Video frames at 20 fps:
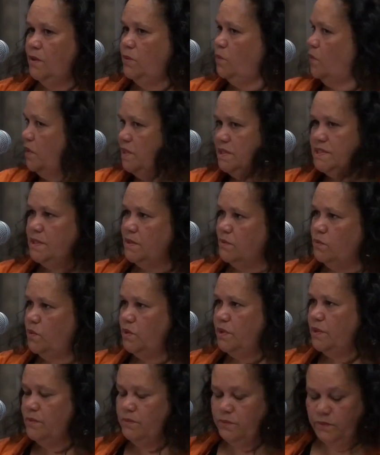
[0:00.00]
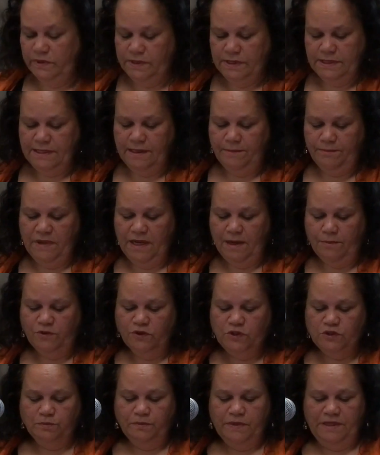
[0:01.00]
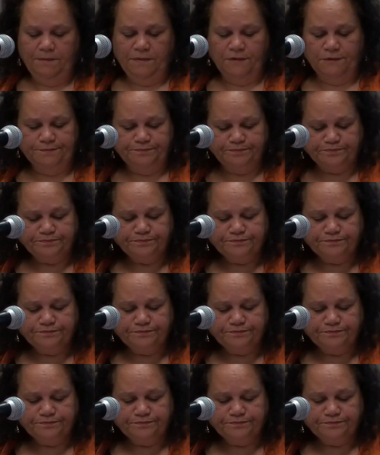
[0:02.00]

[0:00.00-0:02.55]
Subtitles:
whereas it wouldn't with Aboriginal people.